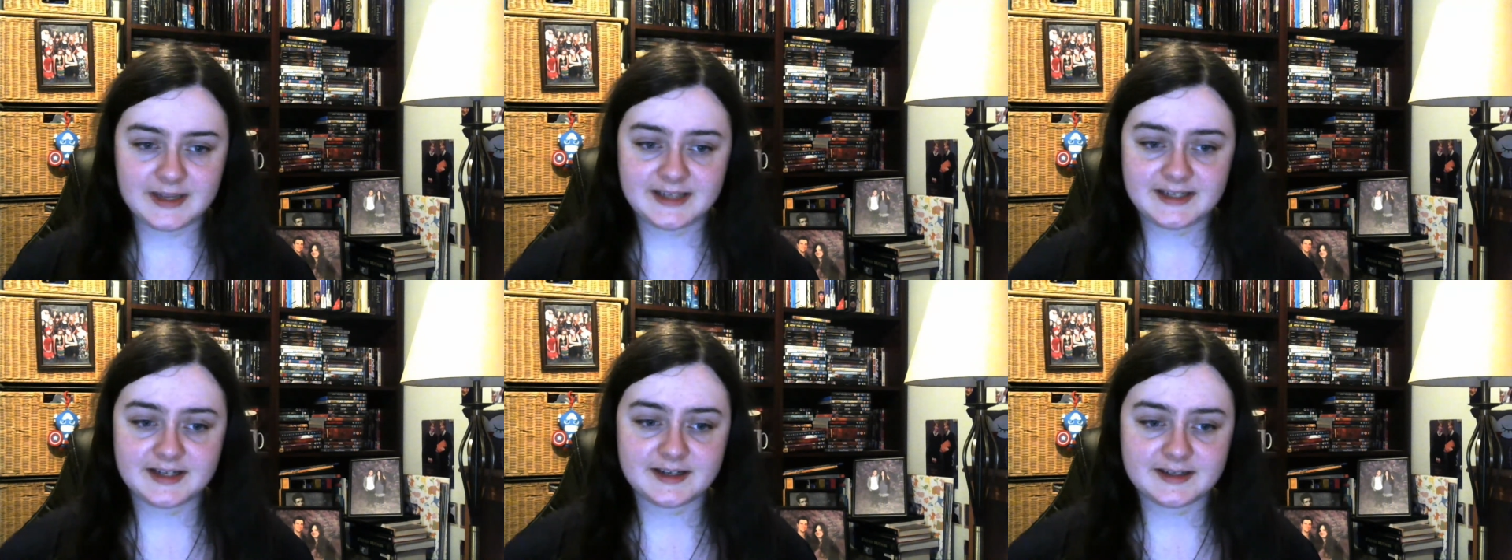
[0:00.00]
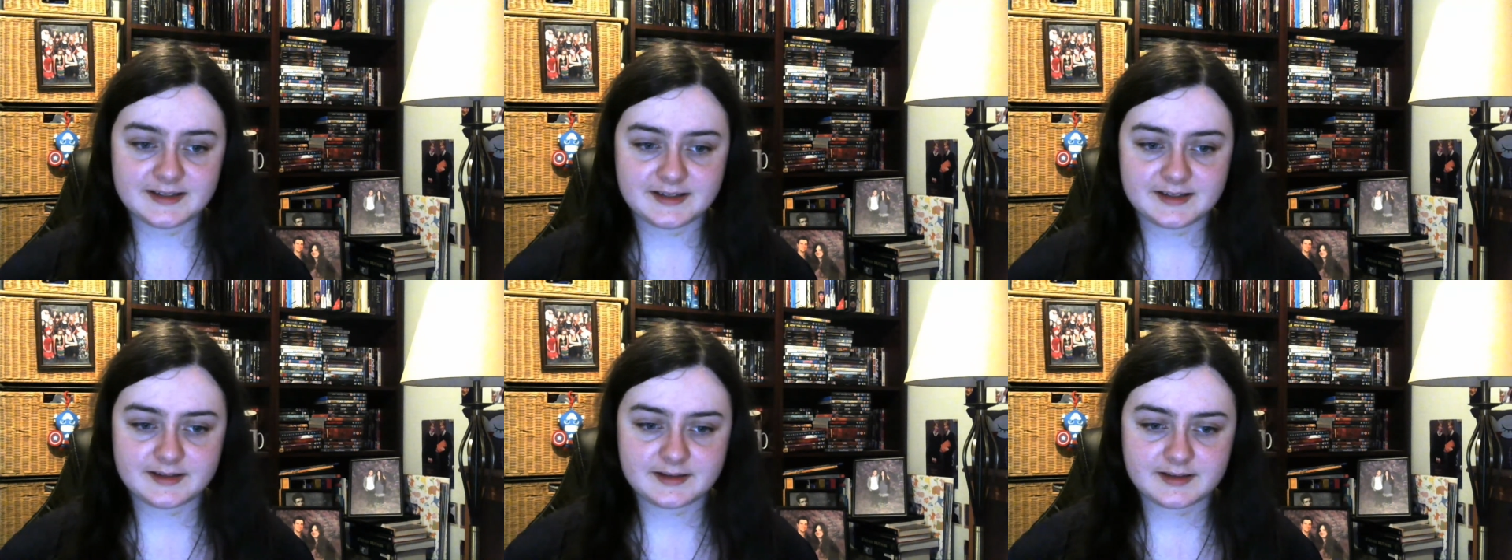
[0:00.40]
It
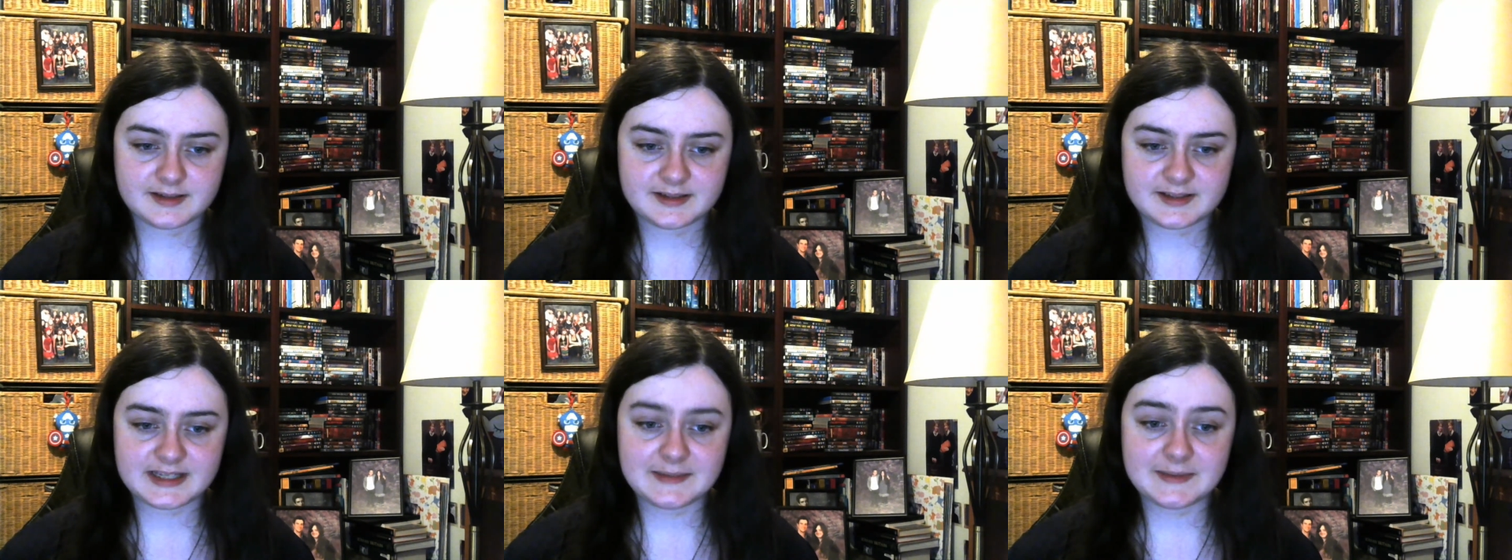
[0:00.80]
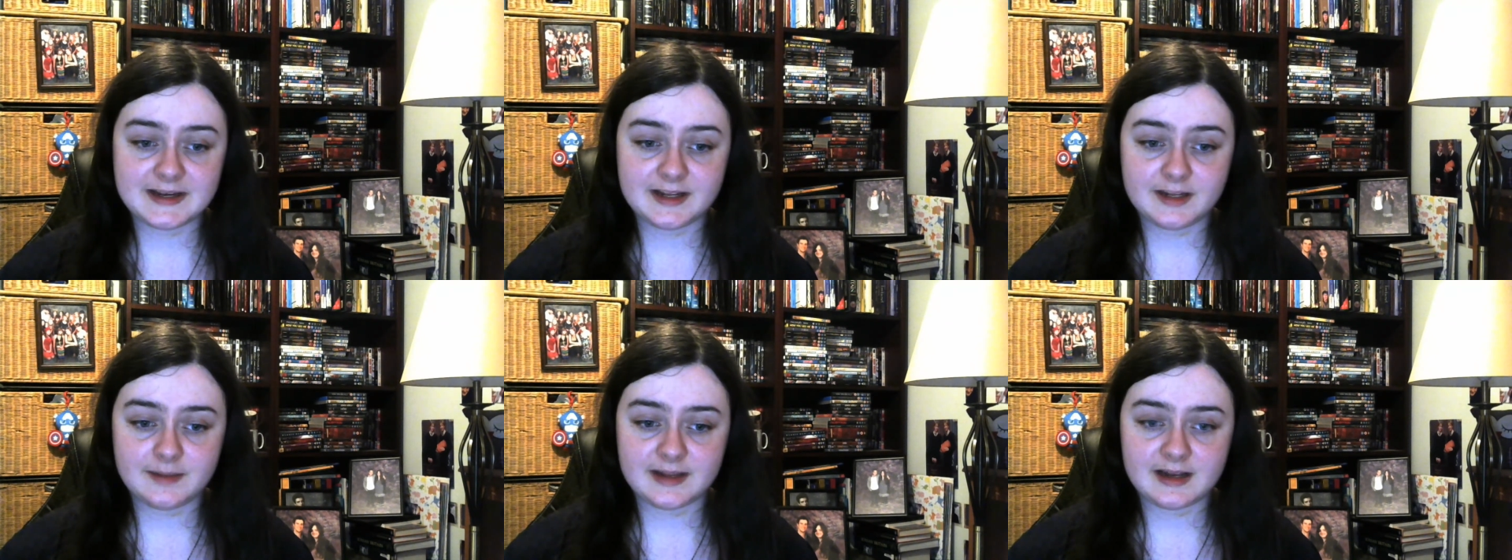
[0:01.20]
does seem a
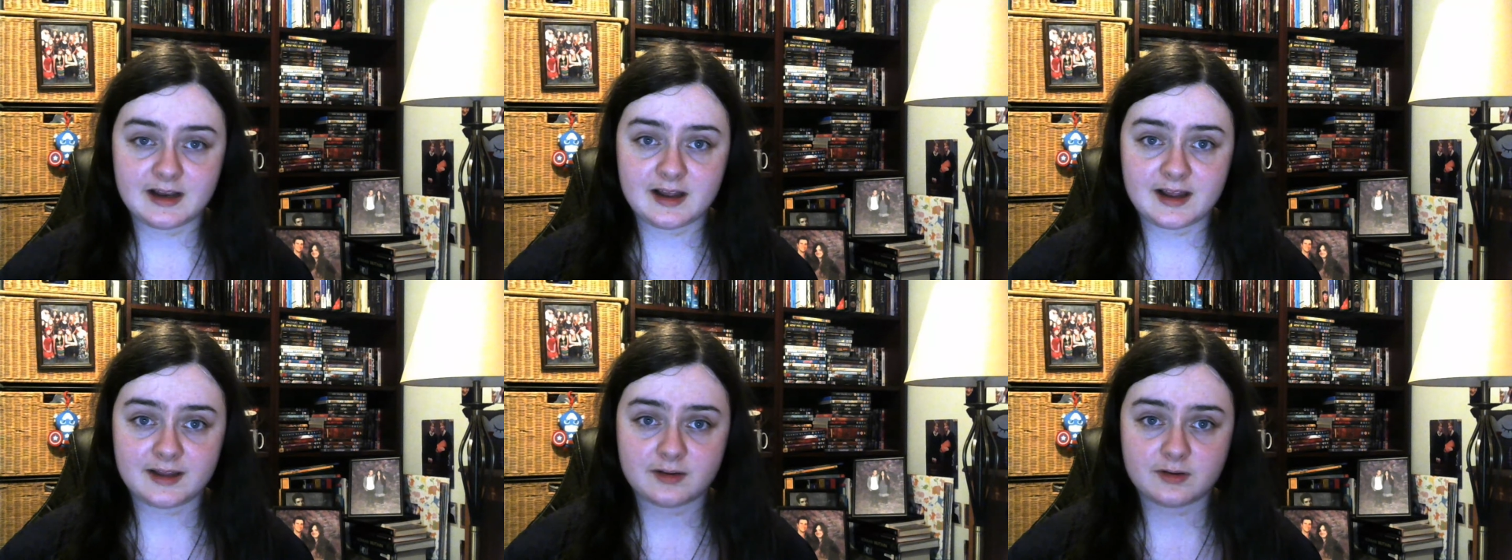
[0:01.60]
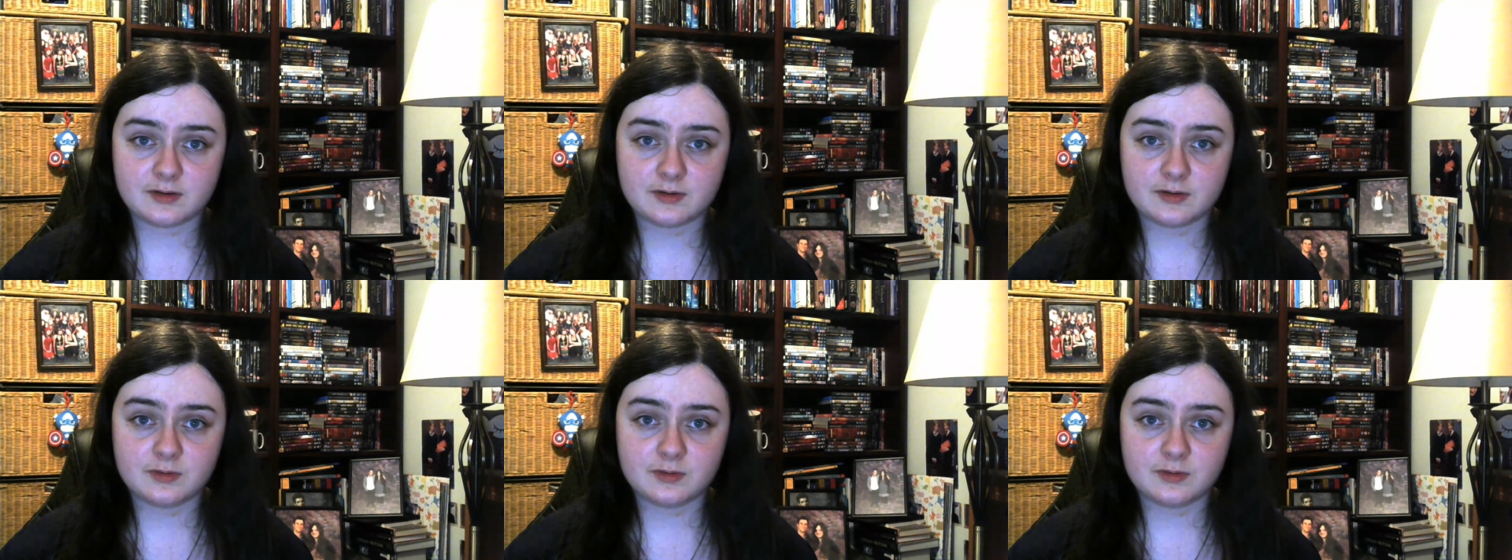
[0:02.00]
little bit like